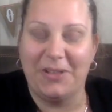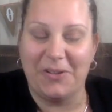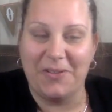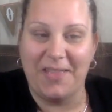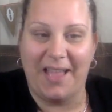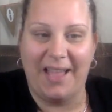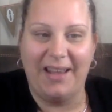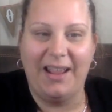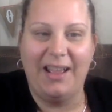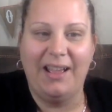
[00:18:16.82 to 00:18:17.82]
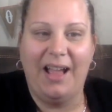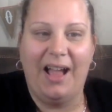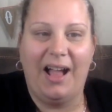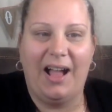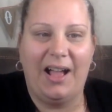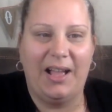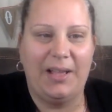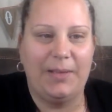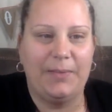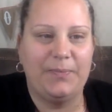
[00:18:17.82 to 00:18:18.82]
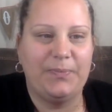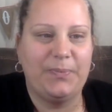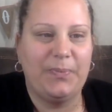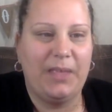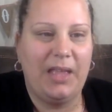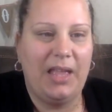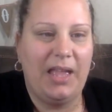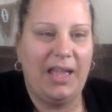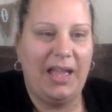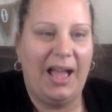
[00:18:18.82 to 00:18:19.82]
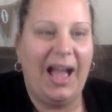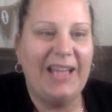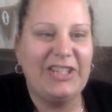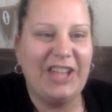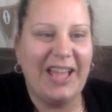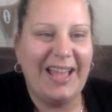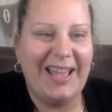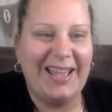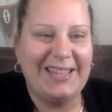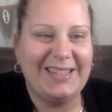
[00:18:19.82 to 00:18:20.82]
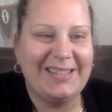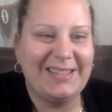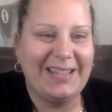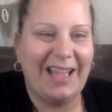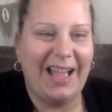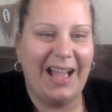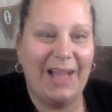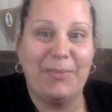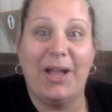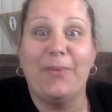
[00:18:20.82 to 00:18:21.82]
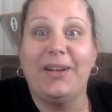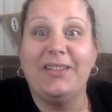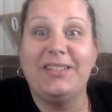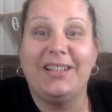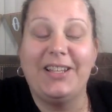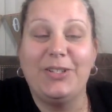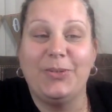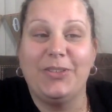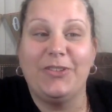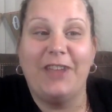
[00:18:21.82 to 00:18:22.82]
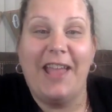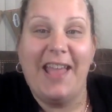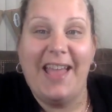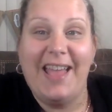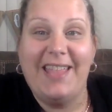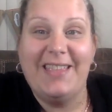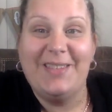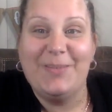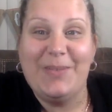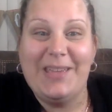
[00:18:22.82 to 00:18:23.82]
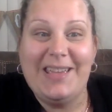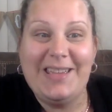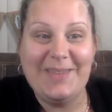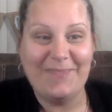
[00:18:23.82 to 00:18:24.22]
on that. Hi, Chess. I went out to lunch with your dad this week.